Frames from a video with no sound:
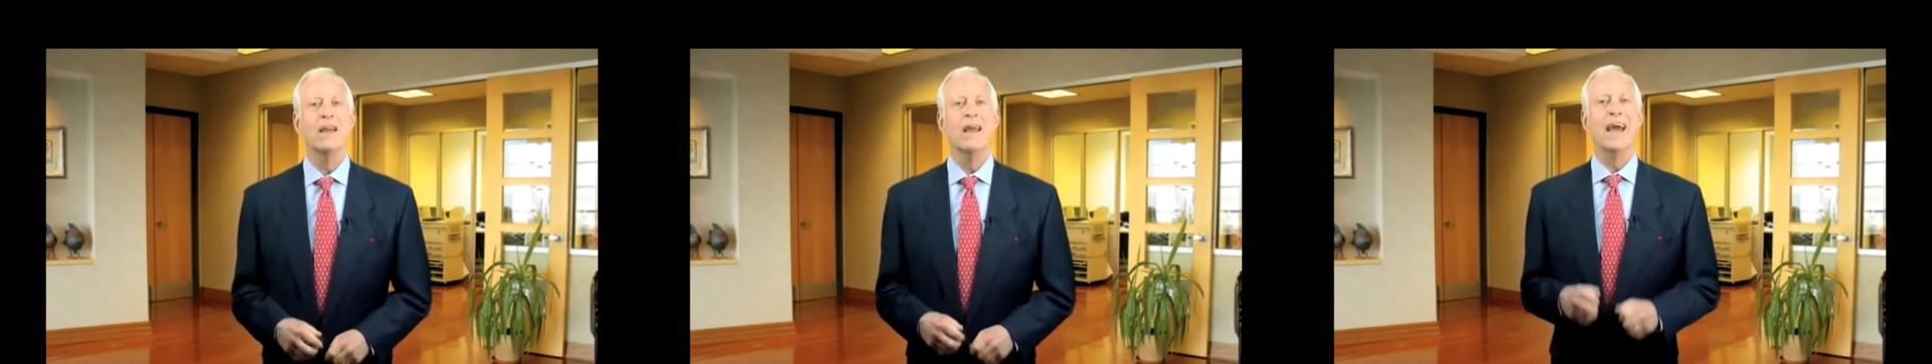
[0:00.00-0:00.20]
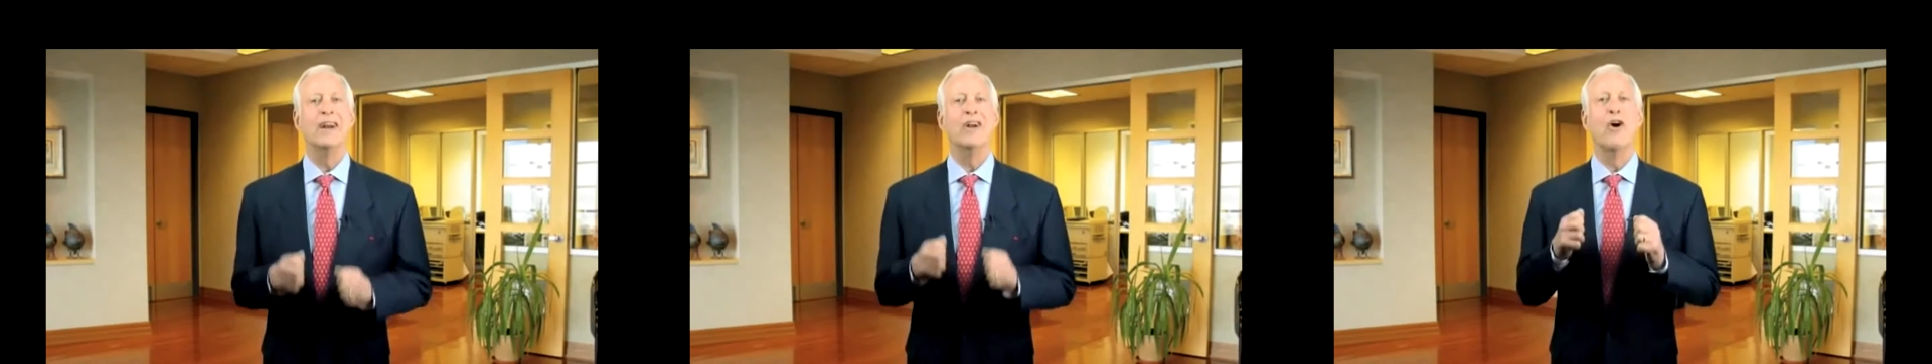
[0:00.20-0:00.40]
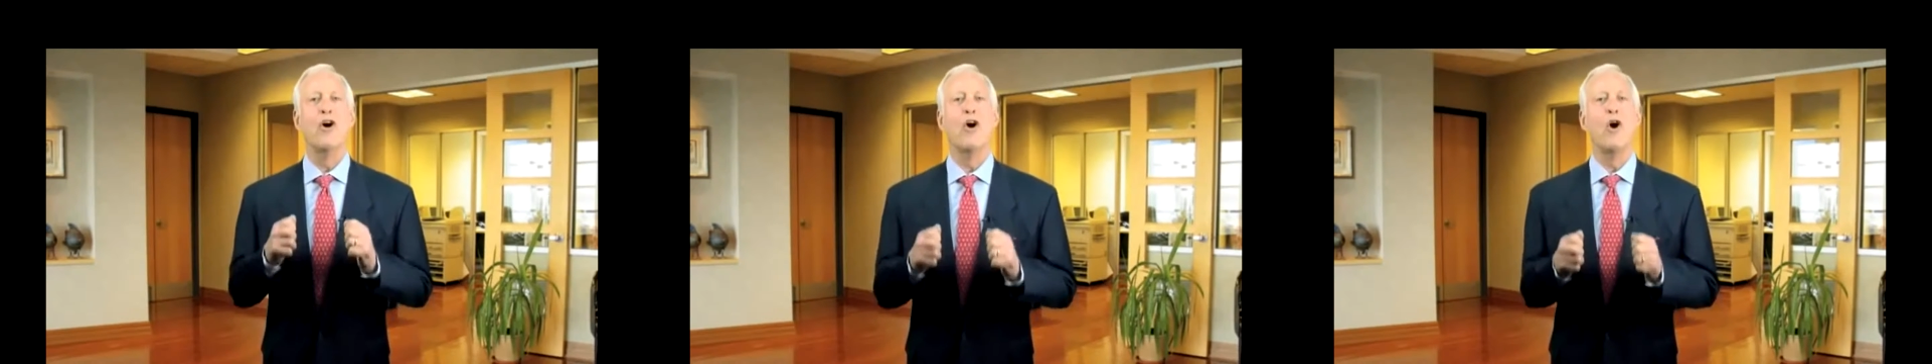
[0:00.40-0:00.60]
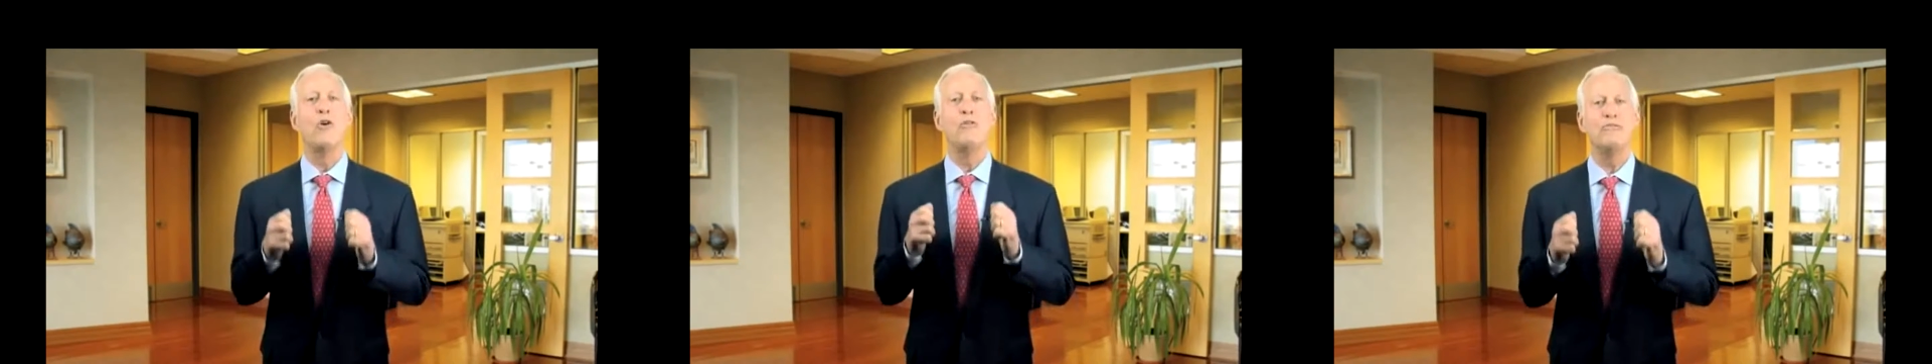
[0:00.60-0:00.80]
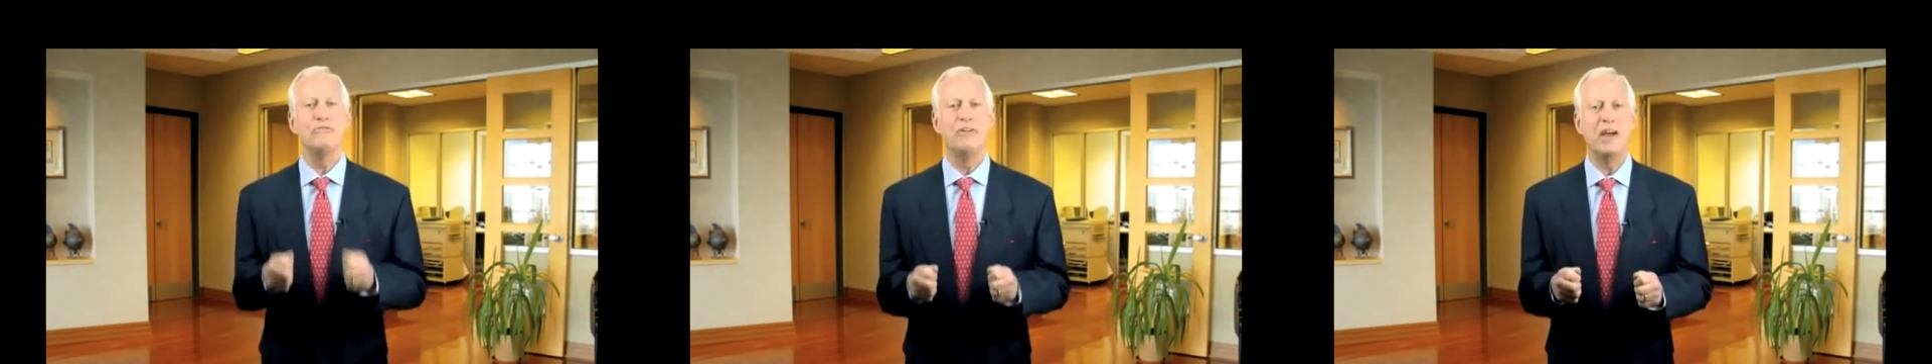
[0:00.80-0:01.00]
And
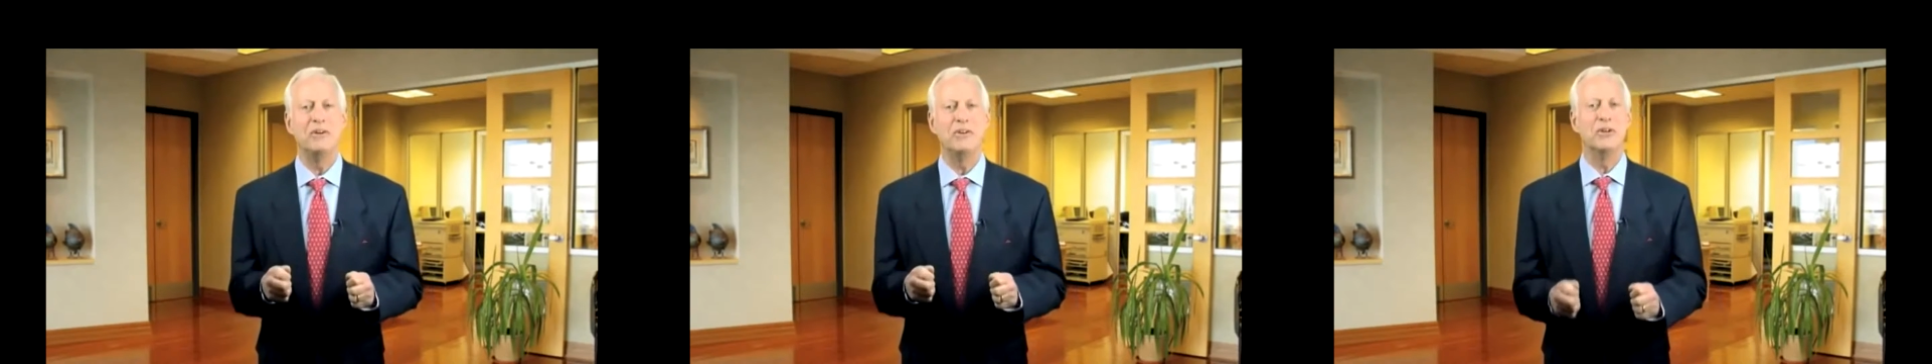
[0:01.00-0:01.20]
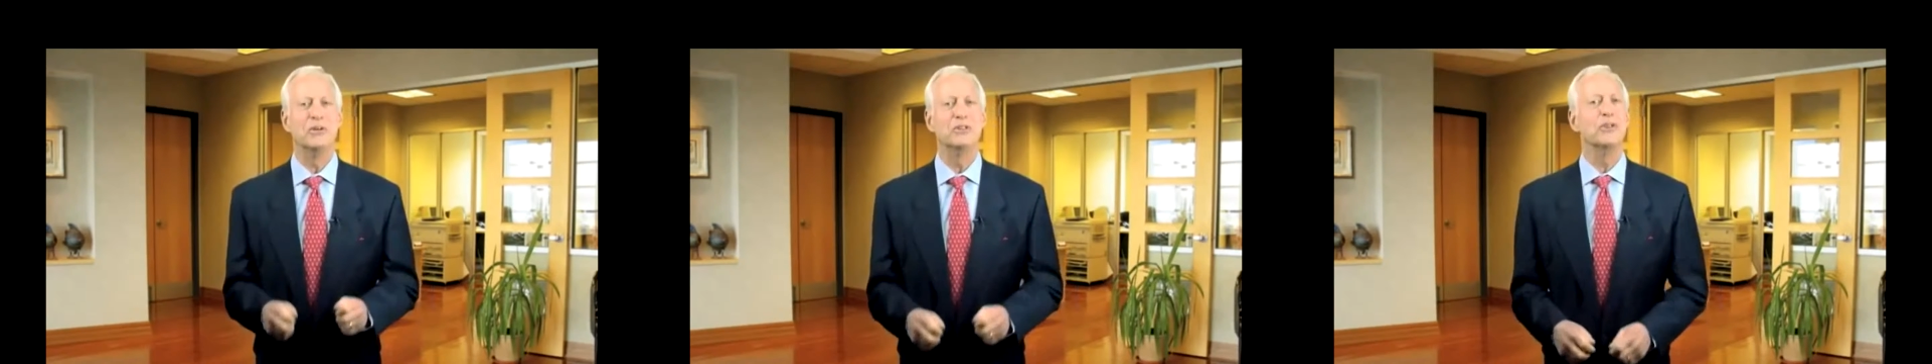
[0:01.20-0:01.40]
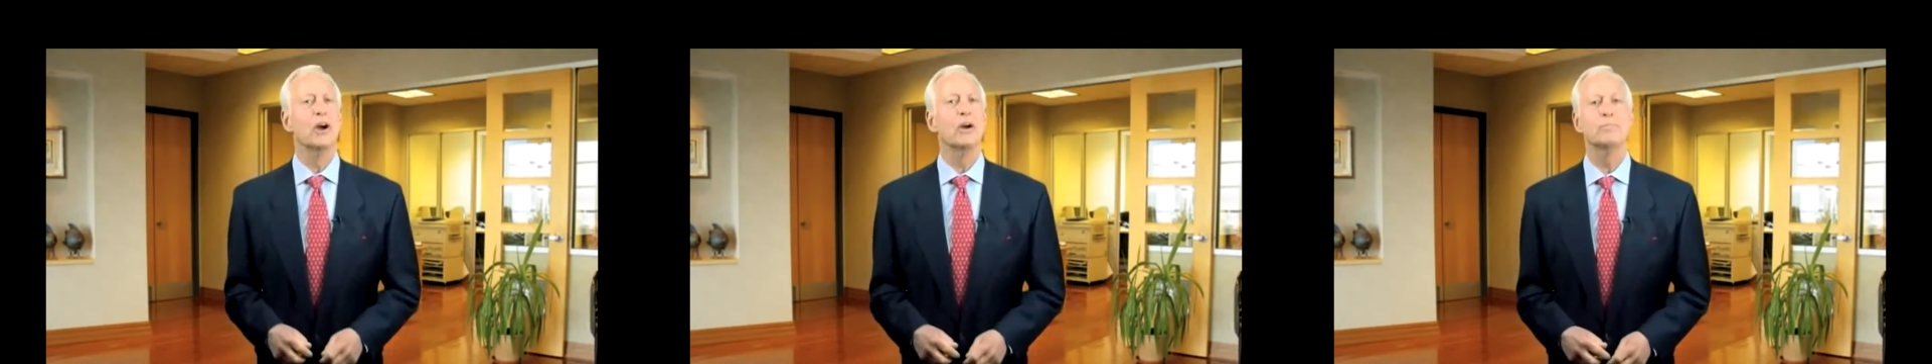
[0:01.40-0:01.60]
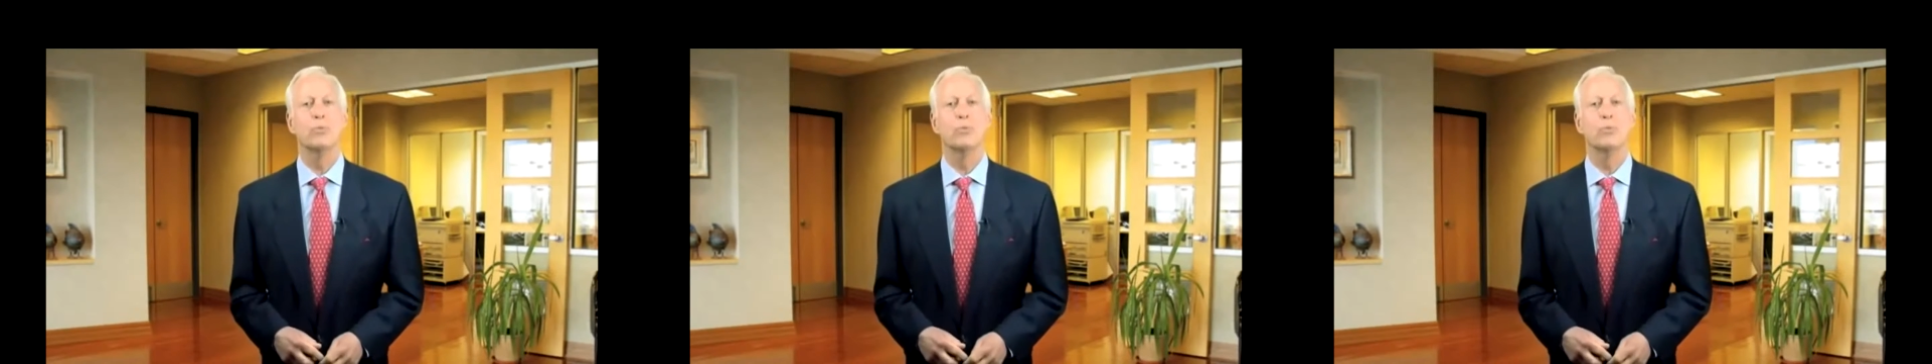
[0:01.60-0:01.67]
all failures are